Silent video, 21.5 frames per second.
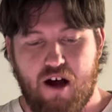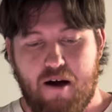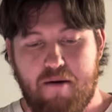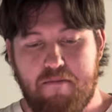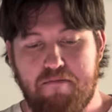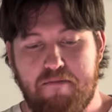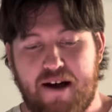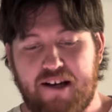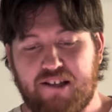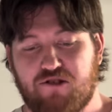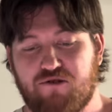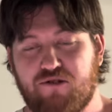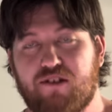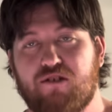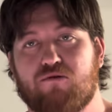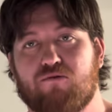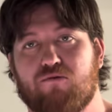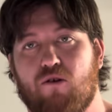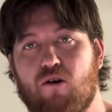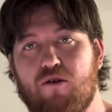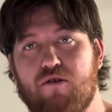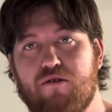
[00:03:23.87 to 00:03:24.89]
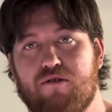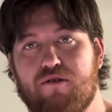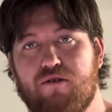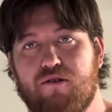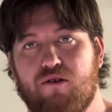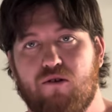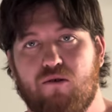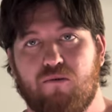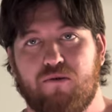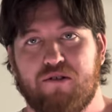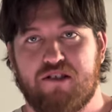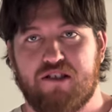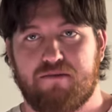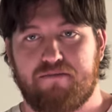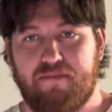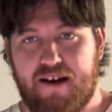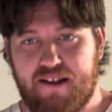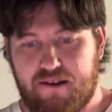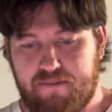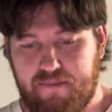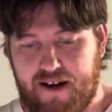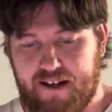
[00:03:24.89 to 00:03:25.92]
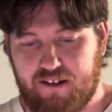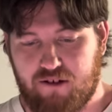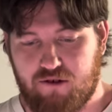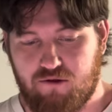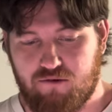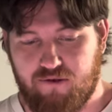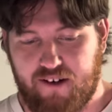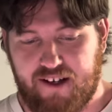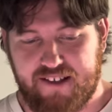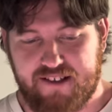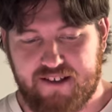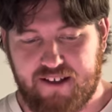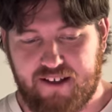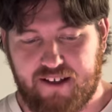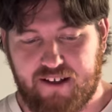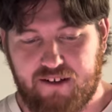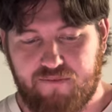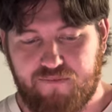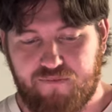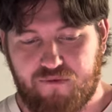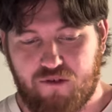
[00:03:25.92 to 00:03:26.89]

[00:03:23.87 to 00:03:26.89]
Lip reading: measuring growth, which is mathematical reasoning,